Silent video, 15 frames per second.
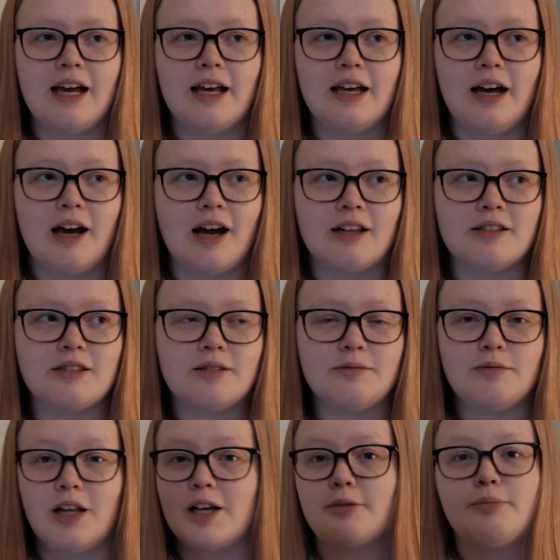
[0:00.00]
has
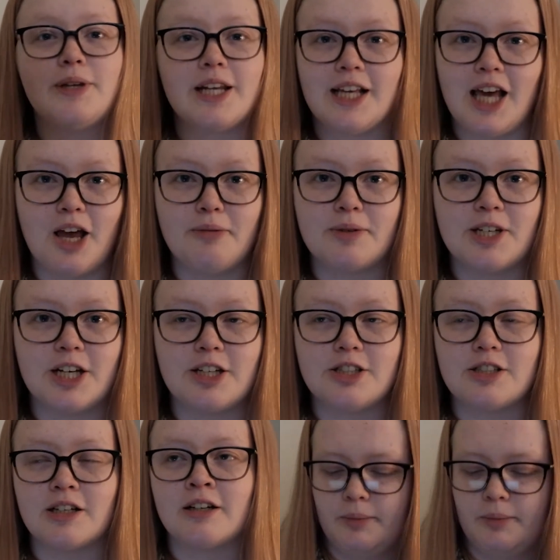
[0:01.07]
been a game changer,